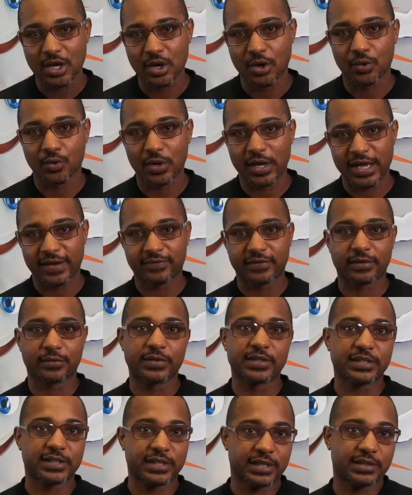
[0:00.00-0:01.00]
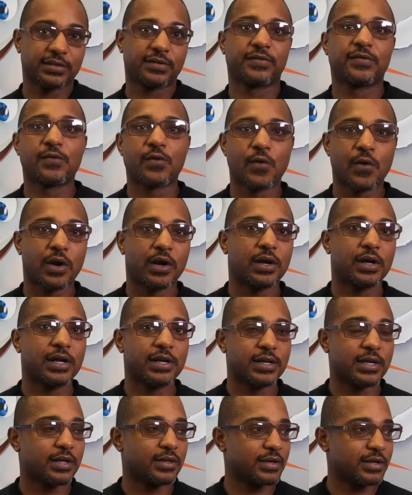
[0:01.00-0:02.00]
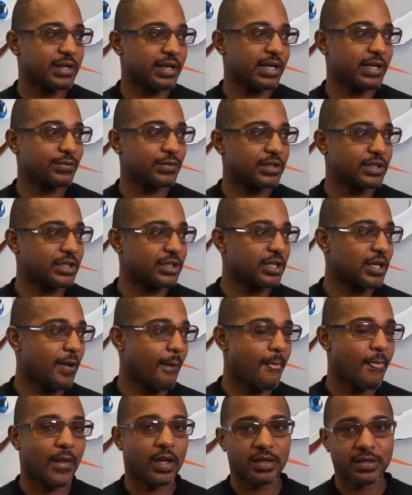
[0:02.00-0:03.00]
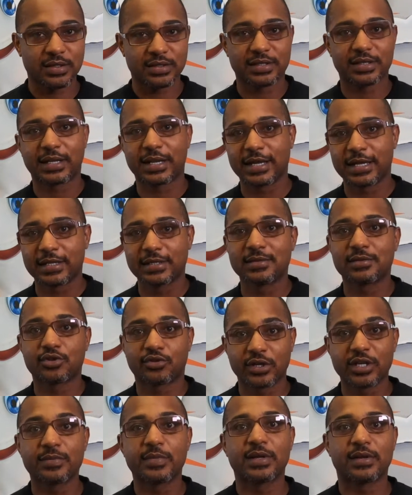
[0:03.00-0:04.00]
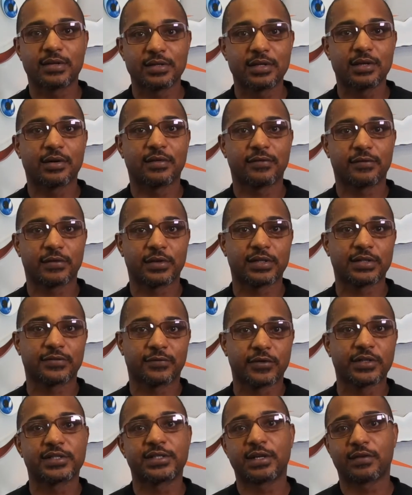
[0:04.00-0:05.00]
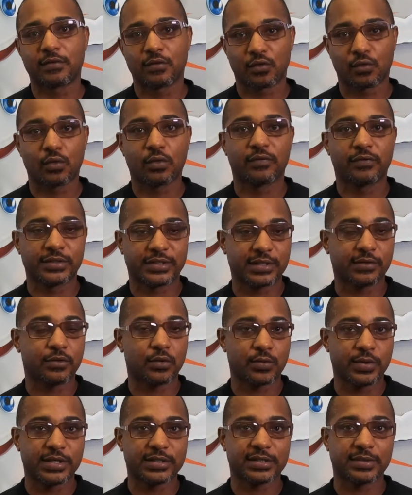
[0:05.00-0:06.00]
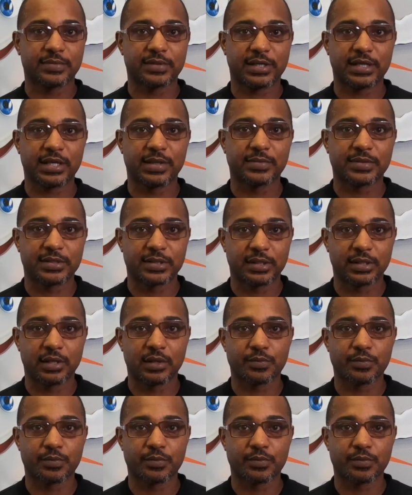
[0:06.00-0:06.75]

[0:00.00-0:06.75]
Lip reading: we'll have to reschedule for another day, which could delay treatment, for several weeks sometimes.